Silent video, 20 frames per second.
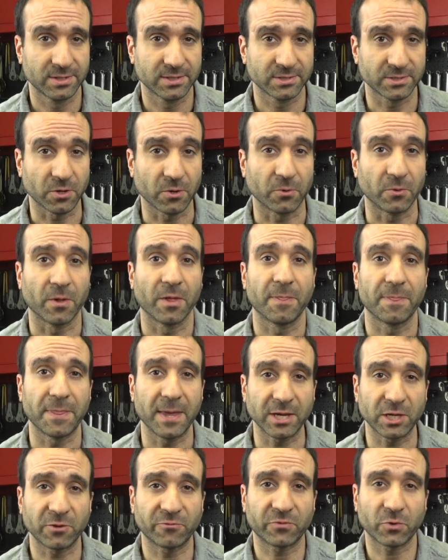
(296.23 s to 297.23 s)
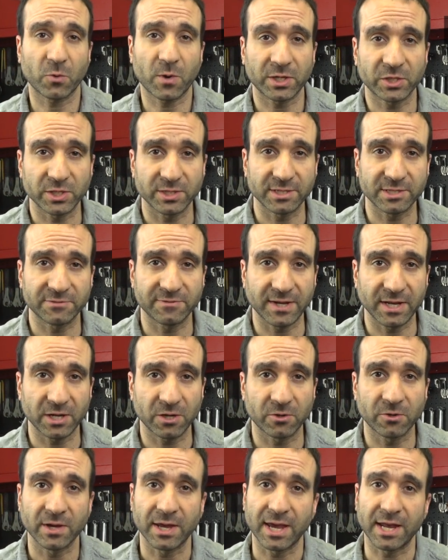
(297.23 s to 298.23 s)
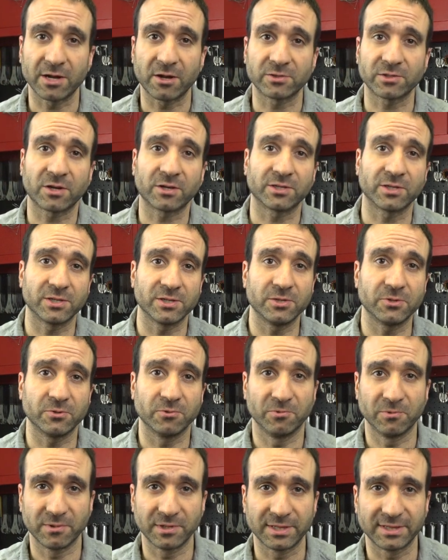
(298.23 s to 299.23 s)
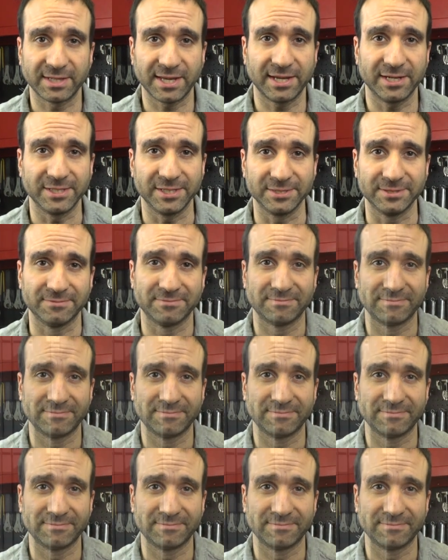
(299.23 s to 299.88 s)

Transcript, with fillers: So, thank you for watching this video, and I'll talk to you later.